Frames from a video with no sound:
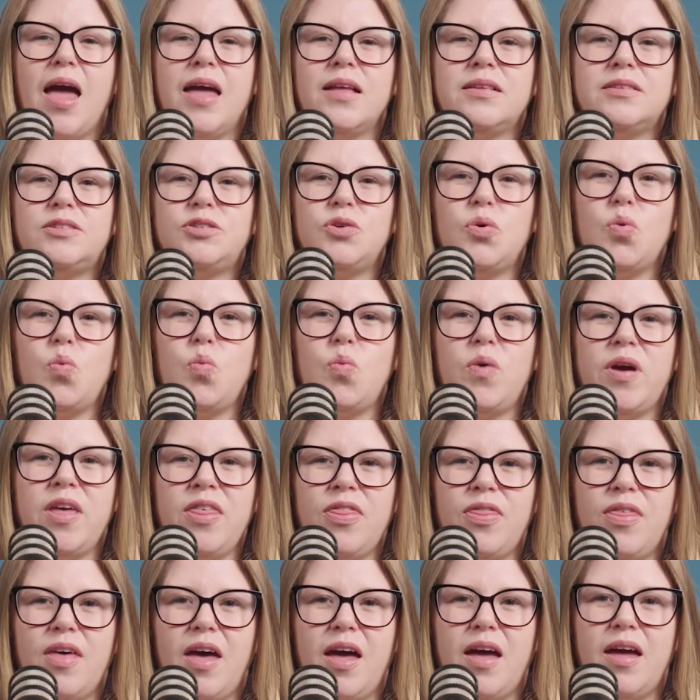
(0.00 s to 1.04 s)
And so,
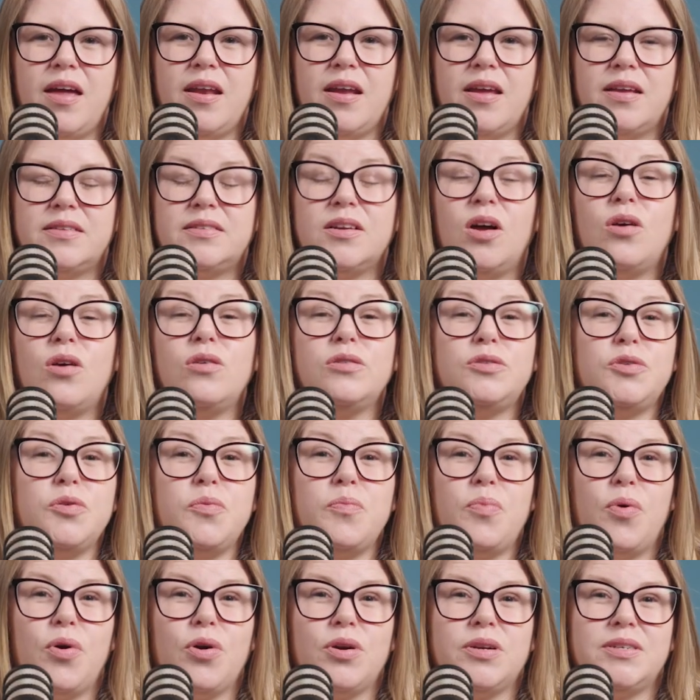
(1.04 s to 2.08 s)
with that, it's also
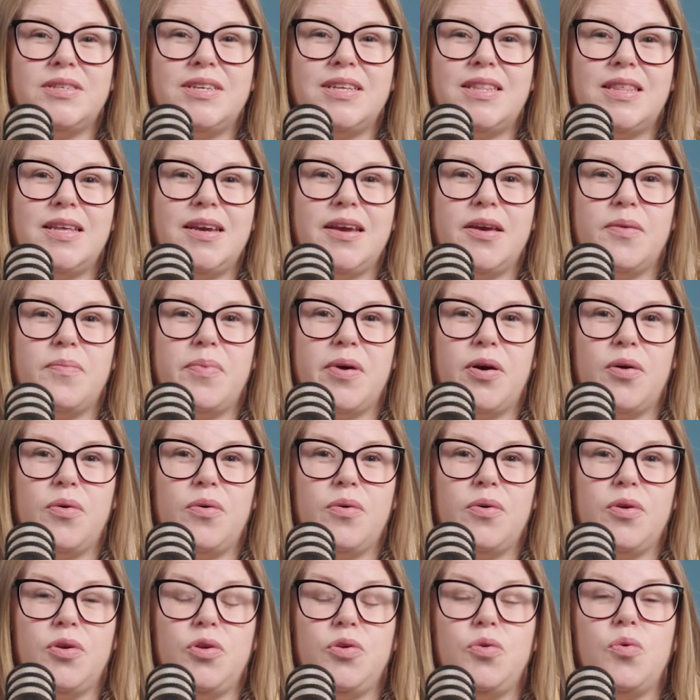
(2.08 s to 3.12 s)
important to think
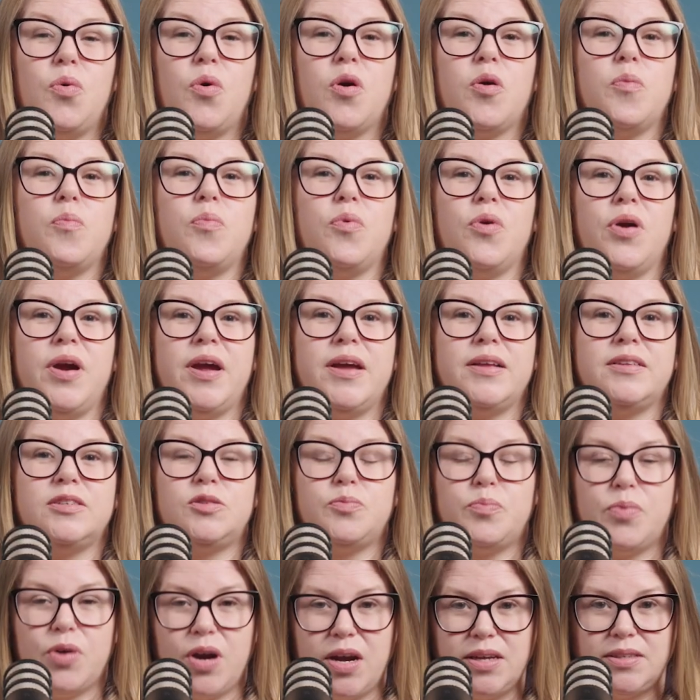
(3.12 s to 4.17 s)
about your brand's
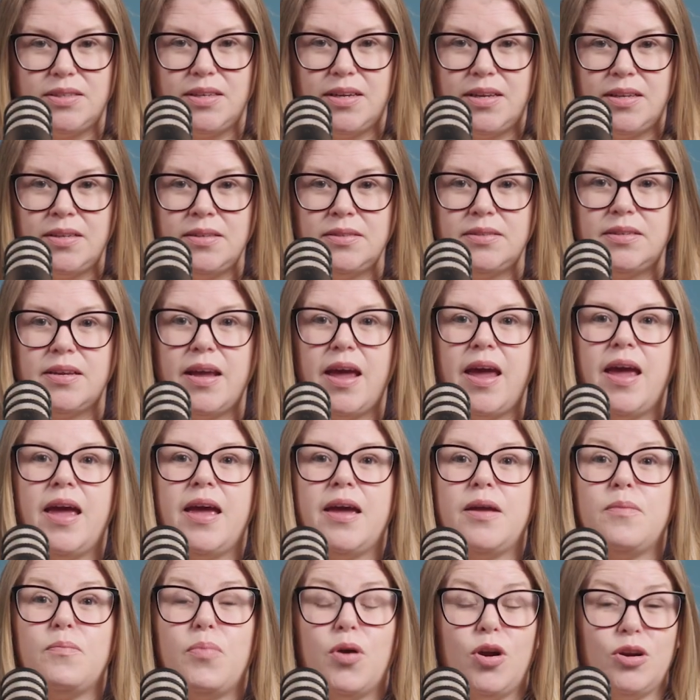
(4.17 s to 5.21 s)
presence
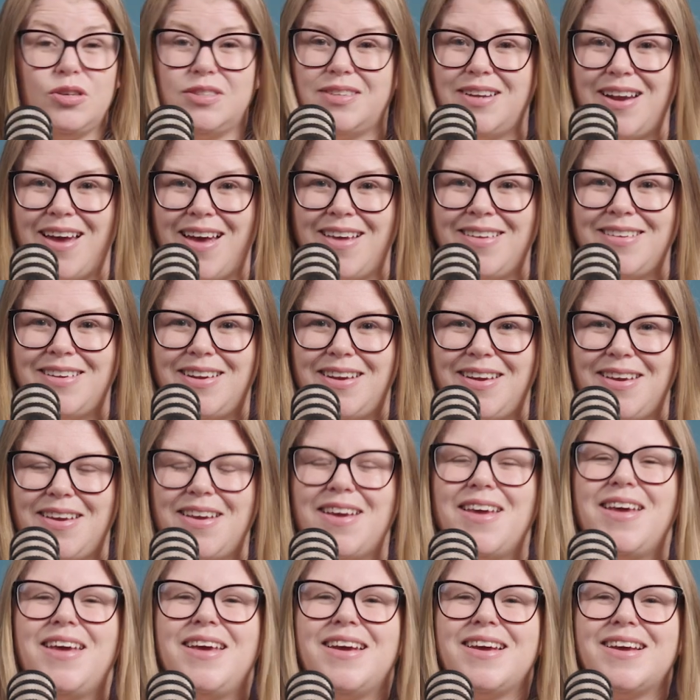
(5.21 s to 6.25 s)
and personality,
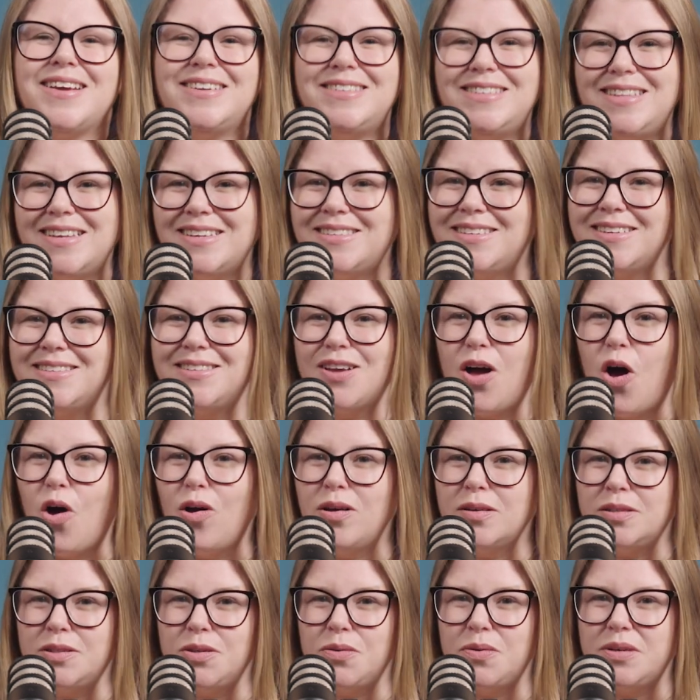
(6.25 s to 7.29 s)
because this is
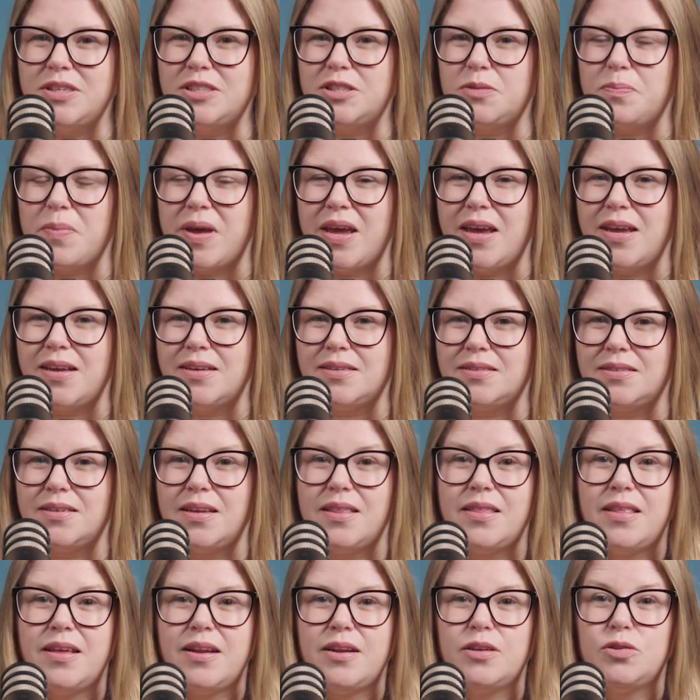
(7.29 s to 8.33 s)
also a space
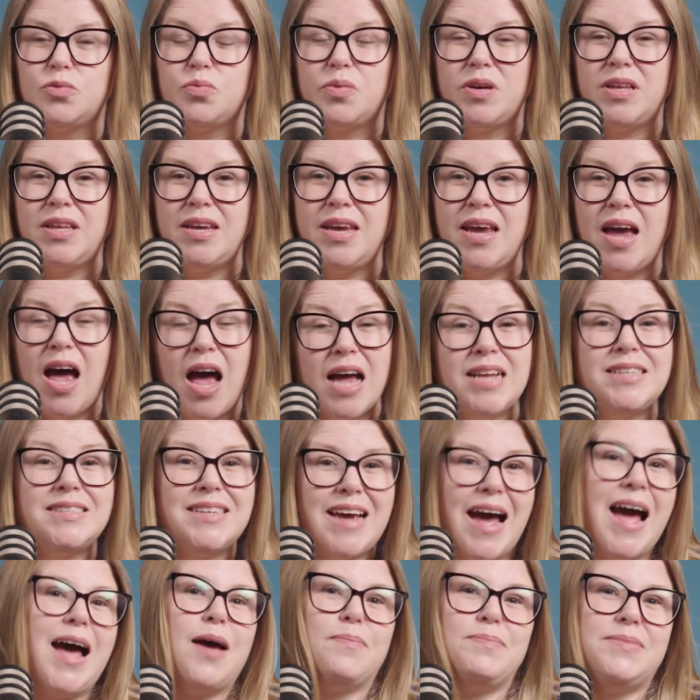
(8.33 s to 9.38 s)
that is really
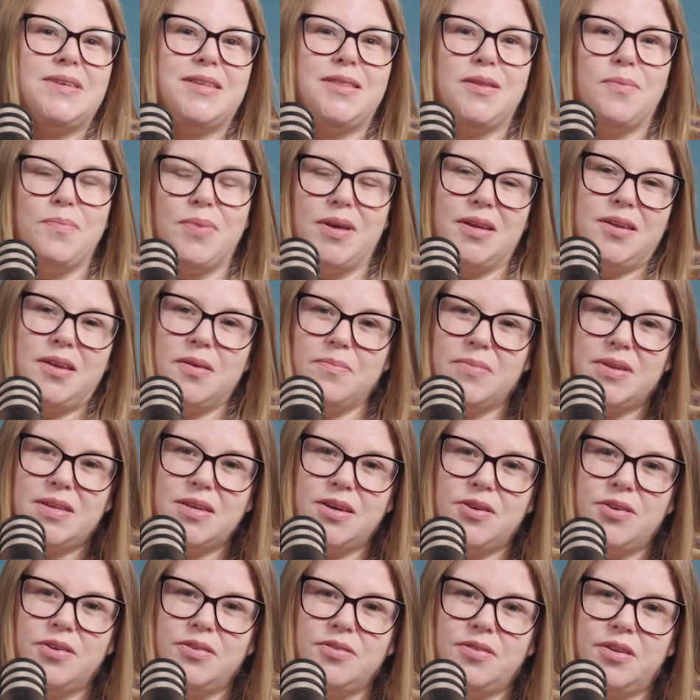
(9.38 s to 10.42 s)
untapped in the building
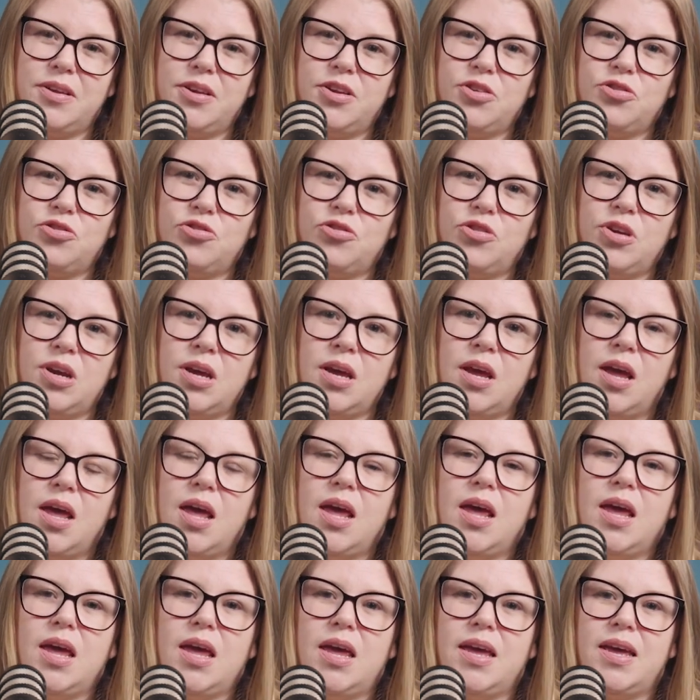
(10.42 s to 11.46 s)
materials industry,
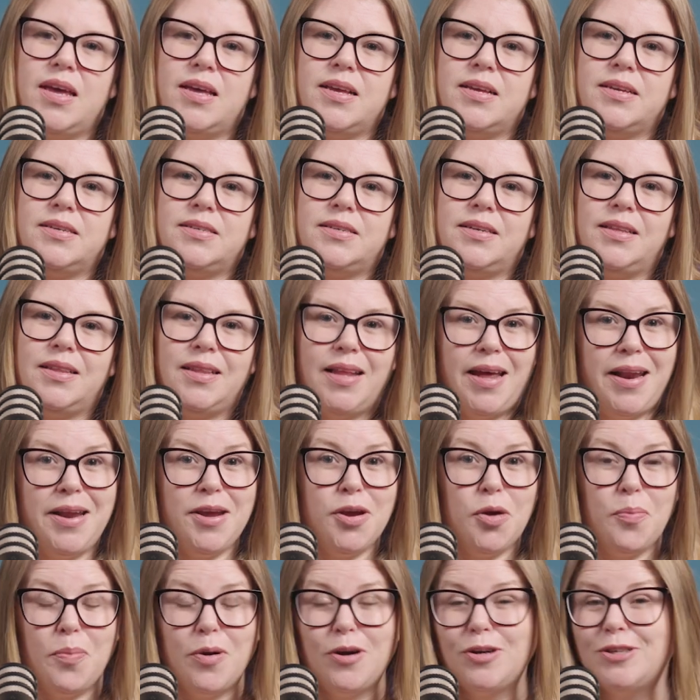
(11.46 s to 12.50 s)
is letting
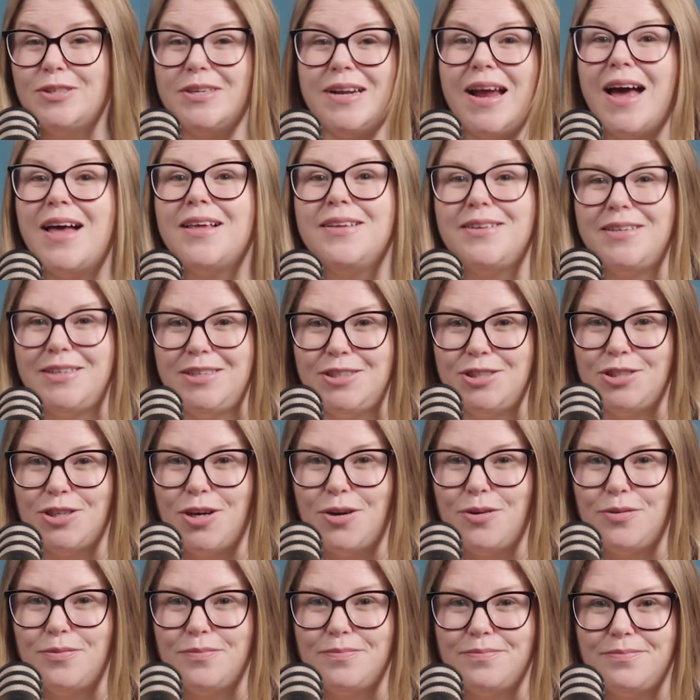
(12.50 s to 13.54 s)
your personality
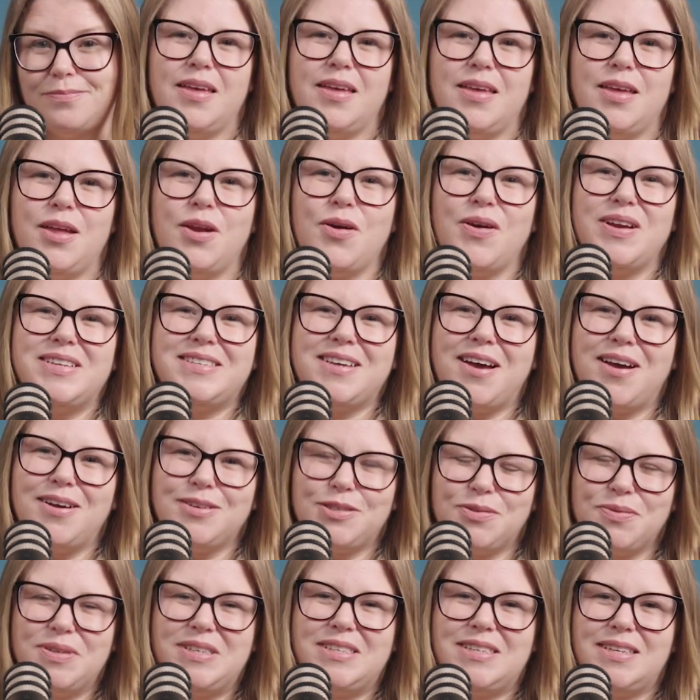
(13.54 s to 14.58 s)
show. I
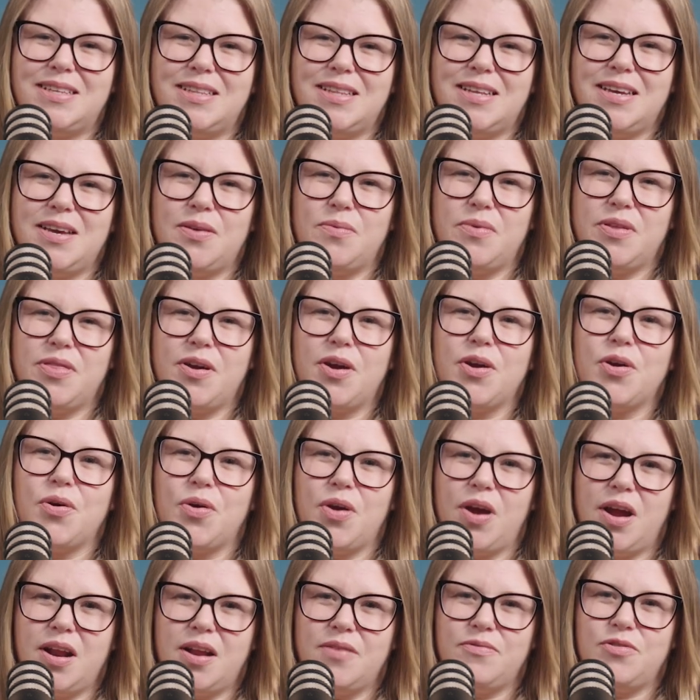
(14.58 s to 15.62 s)
talked recently with our
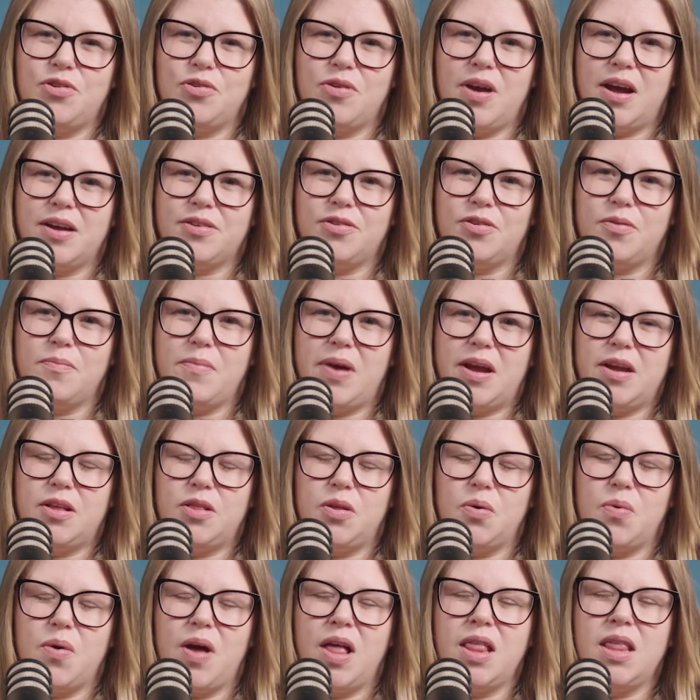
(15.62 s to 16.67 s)
creative director, Mike
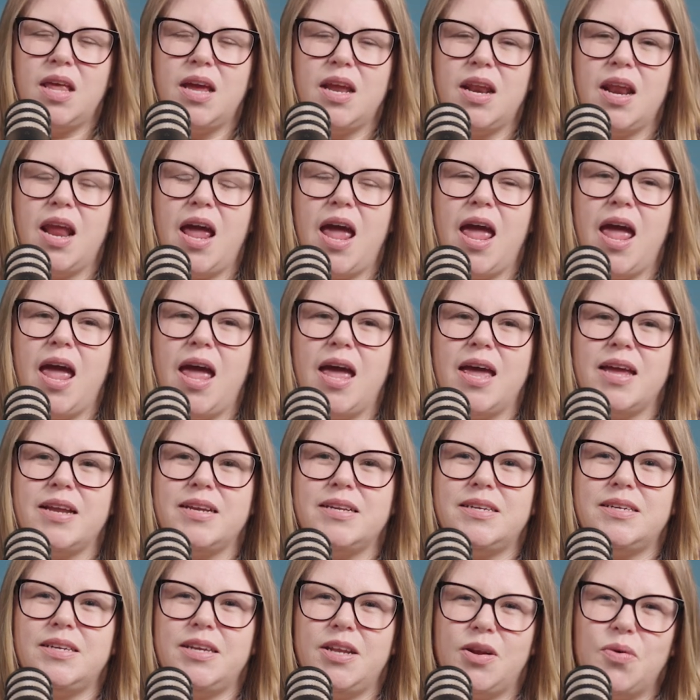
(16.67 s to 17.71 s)
Llewellyn,
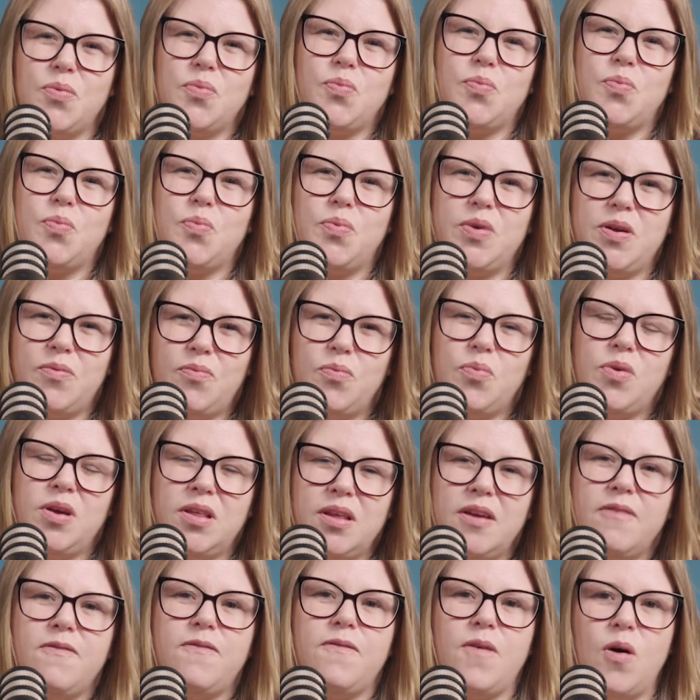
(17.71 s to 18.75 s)
and, we've
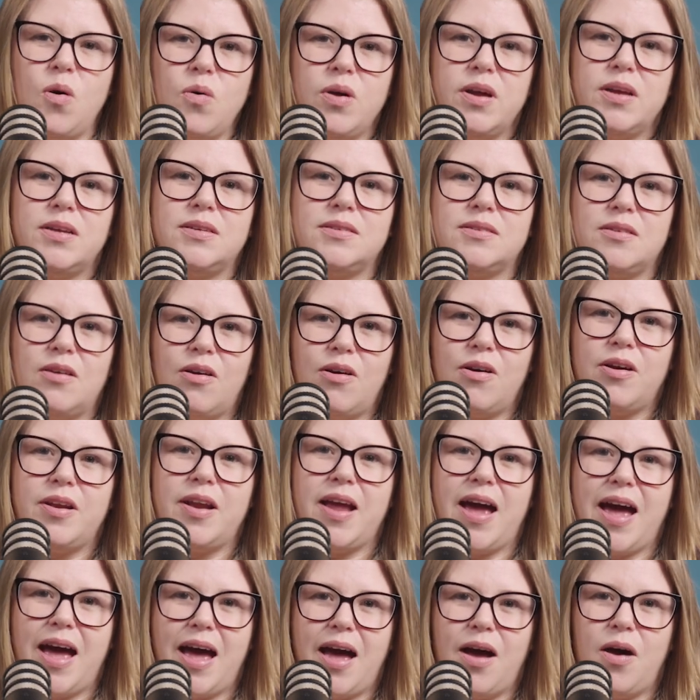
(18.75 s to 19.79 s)
really focused on
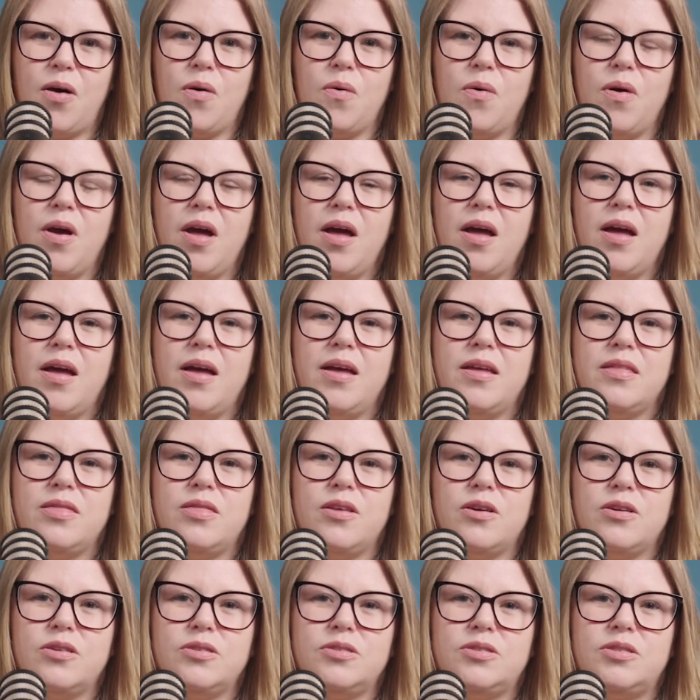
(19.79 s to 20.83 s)
how
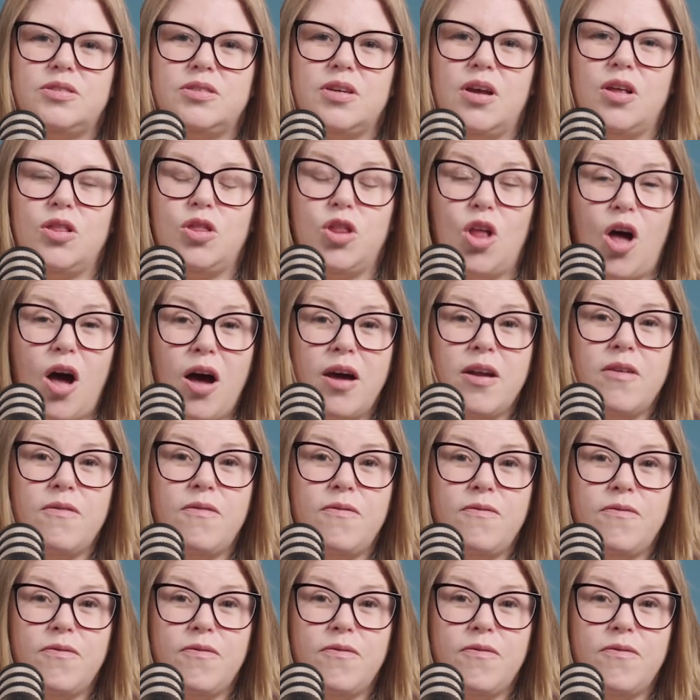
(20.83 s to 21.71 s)
there's a lot of